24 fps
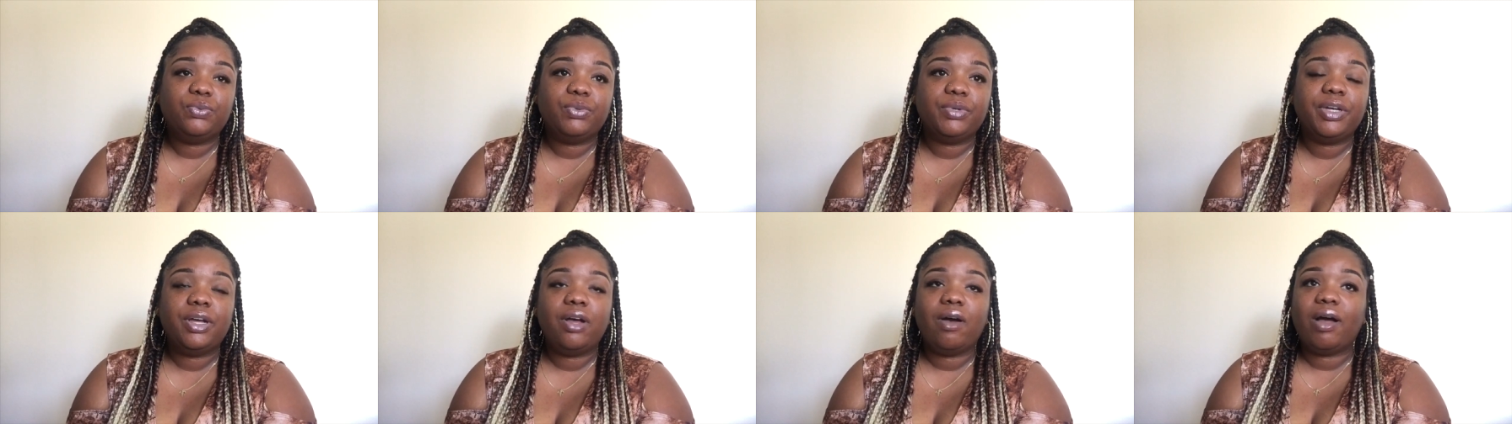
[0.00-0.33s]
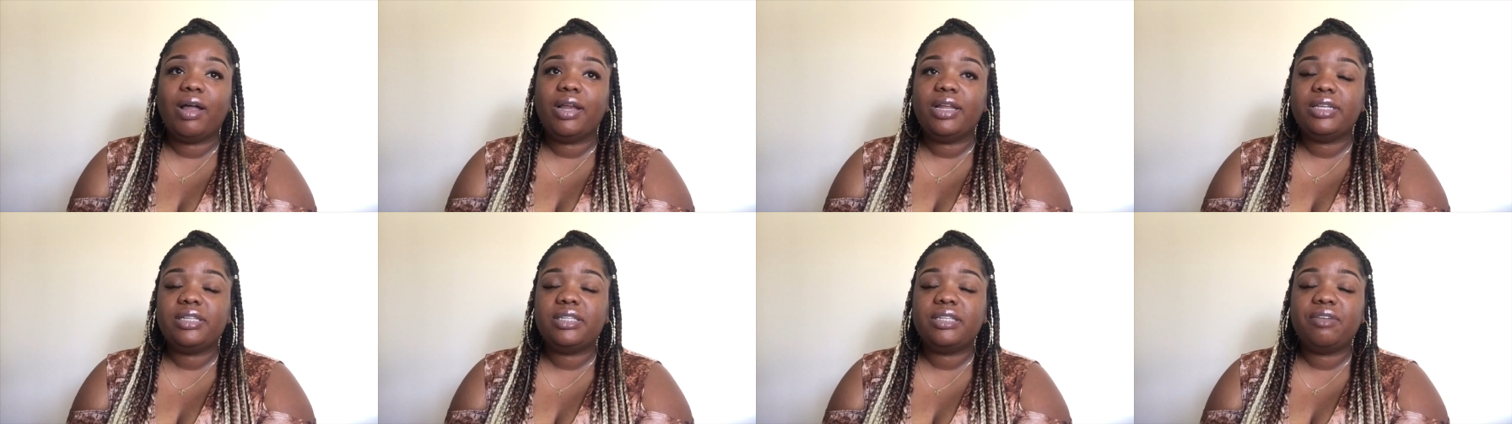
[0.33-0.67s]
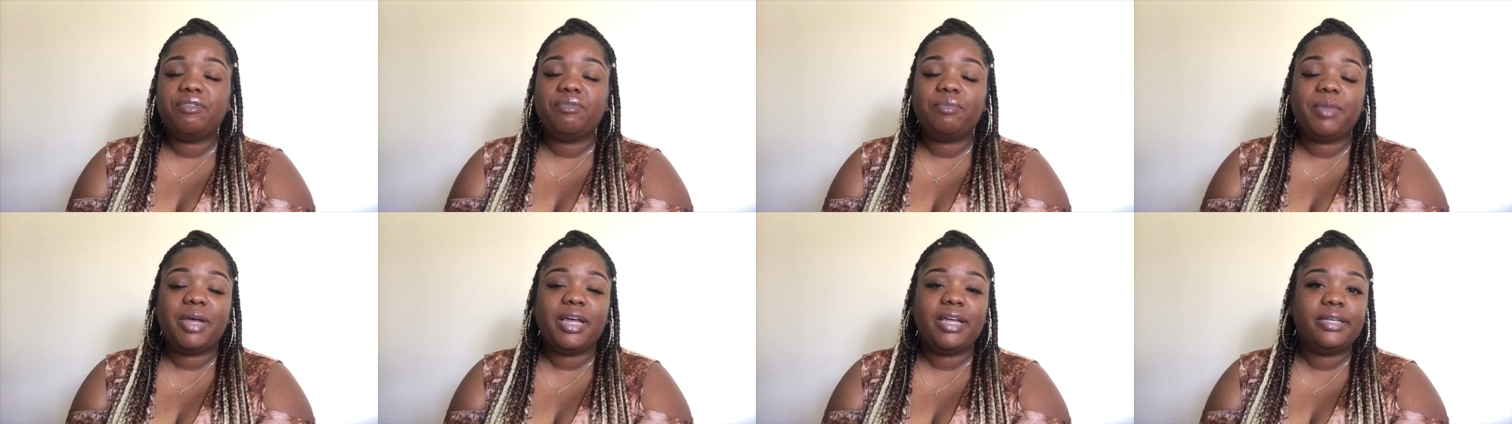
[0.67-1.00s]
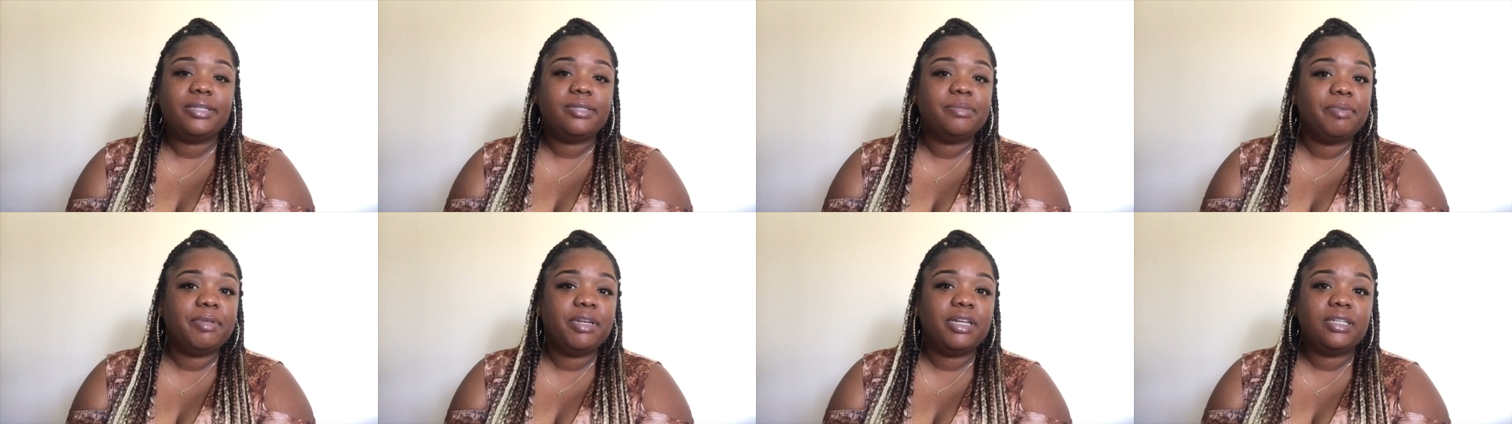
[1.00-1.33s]
regardless if my
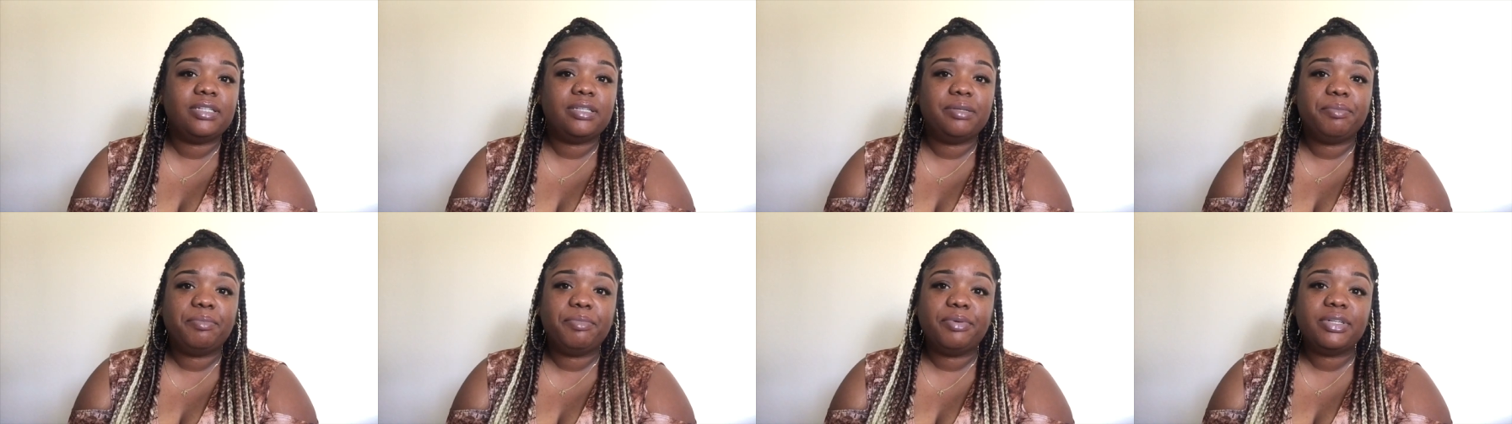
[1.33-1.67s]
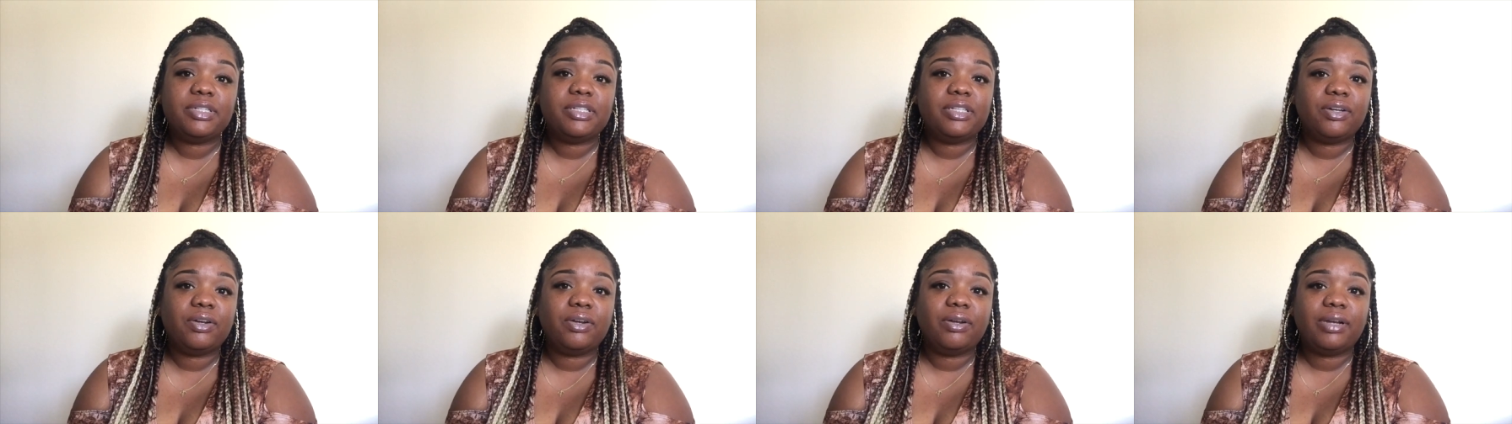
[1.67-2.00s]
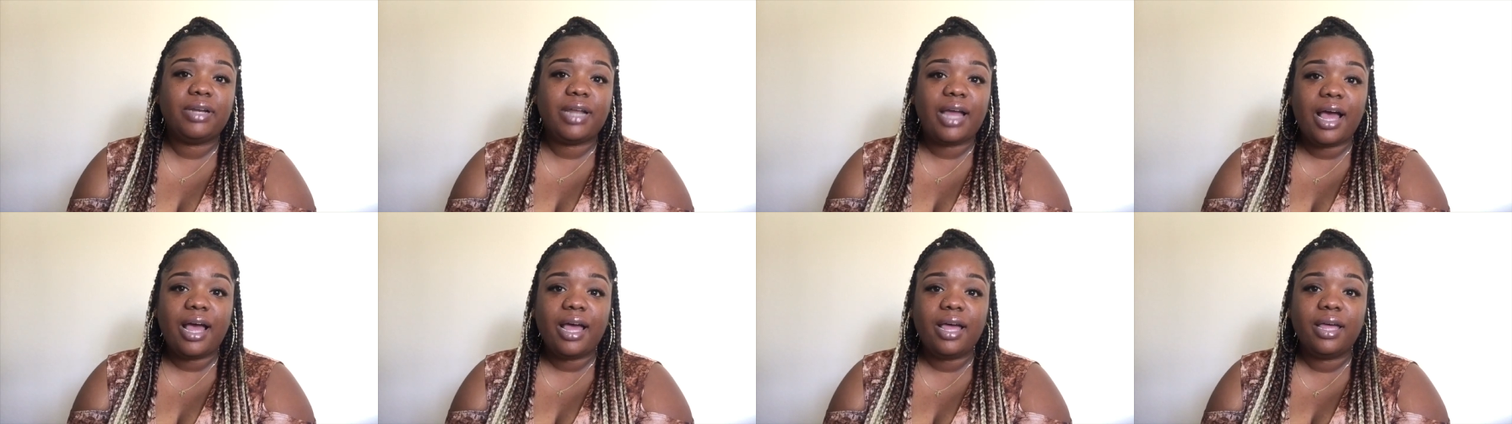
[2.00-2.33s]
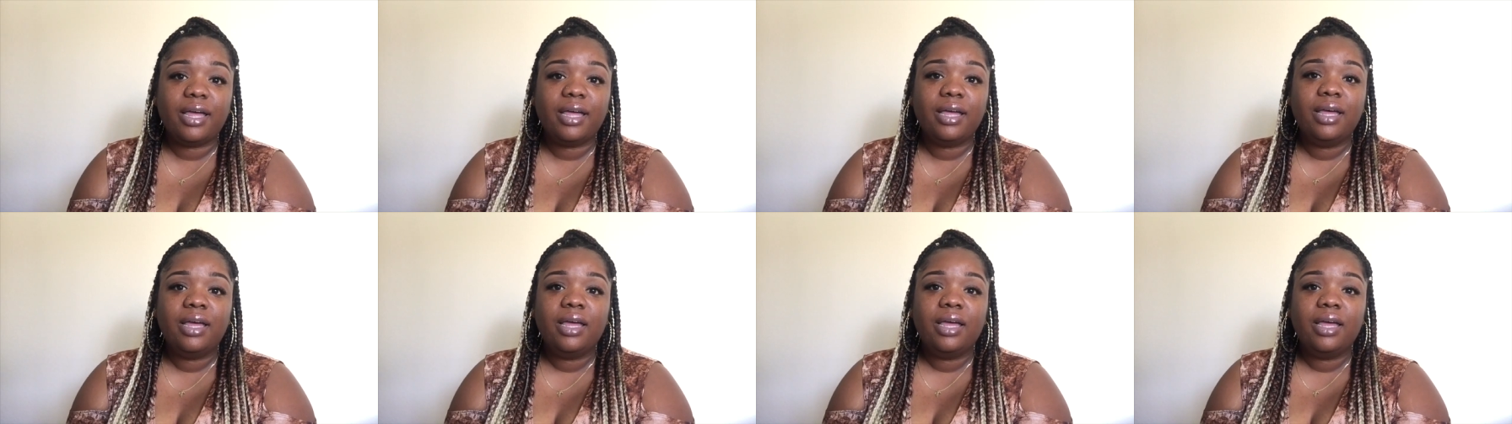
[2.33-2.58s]
husband is in prison or not.